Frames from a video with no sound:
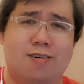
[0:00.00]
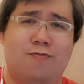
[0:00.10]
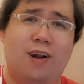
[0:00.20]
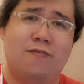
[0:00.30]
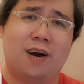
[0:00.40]

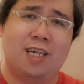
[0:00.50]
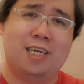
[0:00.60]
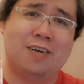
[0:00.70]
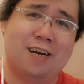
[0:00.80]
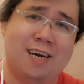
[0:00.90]
Very
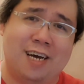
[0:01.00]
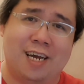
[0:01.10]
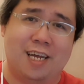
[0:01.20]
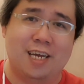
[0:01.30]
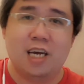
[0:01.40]
funny
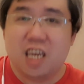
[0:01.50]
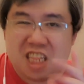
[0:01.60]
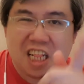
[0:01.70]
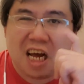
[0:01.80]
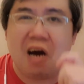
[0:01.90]
right?
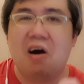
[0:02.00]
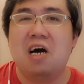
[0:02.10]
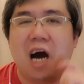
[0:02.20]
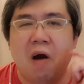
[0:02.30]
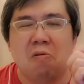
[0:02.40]
Then I
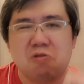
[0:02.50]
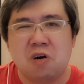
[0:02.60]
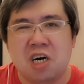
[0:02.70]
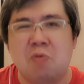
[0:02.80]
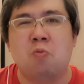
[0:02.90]
also
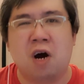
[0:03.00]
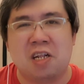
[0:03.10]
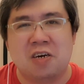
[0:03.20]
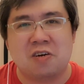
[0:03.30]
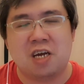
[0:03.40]
heard
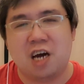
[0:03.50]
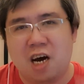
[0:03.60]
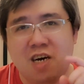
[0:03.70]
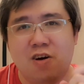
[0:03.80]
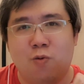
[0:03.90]
one, okay, I
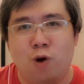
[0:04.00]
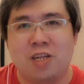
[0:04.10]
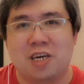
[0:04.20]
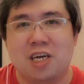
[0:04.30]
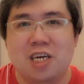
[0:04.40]
heard of
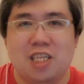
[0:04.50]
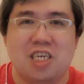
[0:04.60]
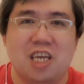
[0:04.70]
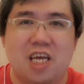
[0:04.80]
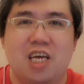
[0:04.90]
one. They
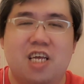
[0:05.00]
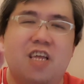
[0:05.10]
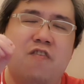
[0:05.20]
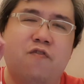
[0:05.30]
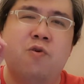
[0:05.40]
say,
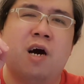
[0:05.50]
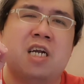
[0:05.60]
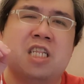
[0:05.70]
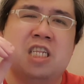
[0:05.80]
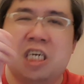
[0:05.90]
if you are
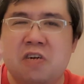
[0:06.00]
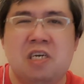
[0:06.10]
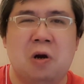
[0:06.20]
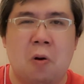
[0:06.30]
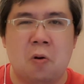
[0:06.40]
a
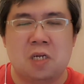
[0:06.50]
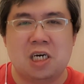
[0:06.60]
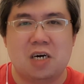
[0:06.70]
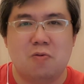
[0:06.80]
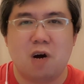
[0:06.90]
degree
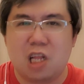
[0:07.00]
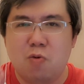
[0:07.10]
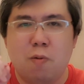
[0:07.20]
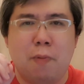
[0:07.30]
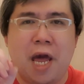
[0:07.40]
holder, they
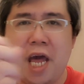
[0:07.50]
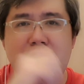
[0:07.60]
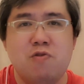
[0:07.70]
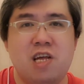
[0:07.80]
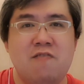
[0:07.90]
will pay
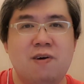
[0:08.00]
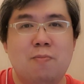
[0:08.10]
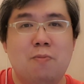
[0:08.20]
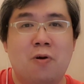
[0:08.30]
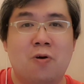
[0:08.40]
you
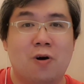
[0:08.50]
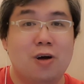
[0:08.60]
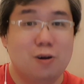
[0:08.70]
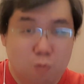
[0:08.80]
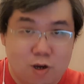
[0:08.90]
even more.
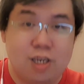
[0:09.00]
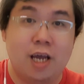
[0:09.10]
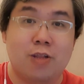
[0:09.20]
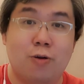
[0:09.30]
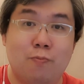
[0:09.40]

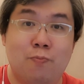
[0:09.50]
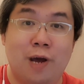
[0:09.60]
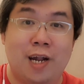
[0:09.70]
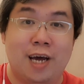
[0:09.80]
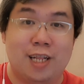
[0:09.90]
Say not
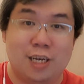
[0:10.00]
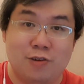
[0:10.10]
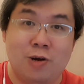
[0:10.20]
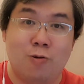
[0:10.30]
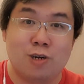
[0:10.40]
bad leh,
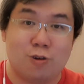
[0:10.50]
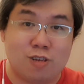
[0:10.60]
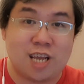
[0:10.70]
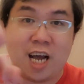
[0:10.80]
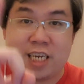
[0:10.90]
degree holder got
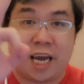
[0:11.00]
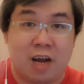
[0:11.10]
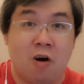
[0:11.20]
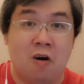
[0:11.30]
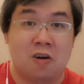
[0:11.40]
3,000
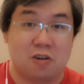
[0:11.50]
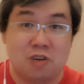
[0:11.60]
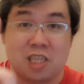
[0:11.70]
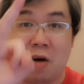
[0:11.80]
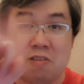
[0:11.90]
con,
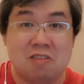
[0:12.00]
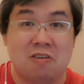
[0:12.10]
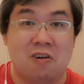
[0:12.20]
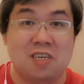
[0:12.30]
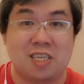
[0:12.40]

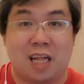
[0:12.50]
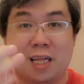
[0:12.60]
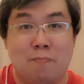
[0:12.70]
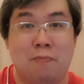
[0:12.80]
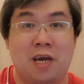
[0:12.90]
$3,000
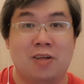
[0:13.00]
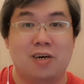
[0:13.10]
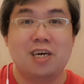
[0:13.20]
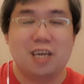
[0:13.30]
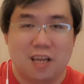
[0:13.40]
starting pay.
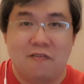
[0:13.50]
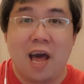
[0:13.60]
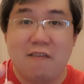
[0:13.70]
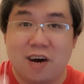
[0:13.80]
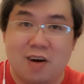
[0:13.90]
If
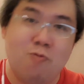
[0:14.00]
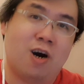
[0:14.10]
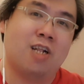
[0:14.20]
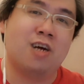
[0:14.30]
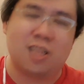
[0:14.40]
have,
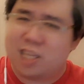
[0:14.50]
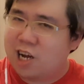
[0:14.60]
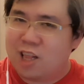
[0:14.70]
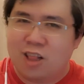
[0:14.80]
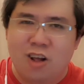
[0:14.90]
I think
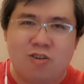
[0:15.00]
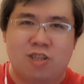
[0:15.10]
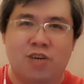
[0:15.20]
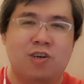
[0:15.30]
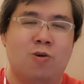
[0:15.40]
a lot of
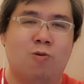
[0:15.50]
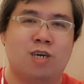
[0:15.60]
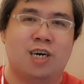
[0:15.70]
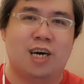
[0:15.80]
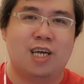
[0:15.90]
degree
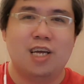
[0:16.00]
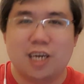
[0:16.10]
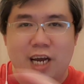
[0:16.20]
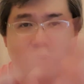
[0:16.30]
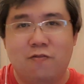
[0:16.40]
holder
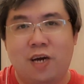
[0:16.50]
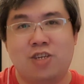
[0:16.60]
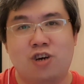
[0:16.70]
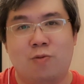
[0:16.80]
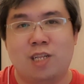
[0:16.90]
cannot find
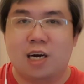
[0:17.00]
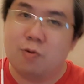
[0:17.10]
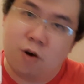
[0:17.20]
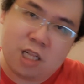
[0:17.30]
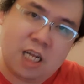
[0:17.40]
job
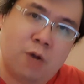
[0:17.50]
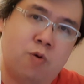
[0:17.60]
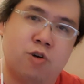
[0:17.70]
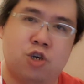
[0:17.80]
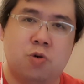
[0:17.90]
one, they
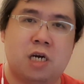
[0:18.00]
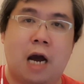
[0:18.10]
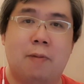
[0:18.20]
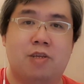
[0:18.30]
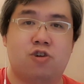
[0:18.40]
will sure come and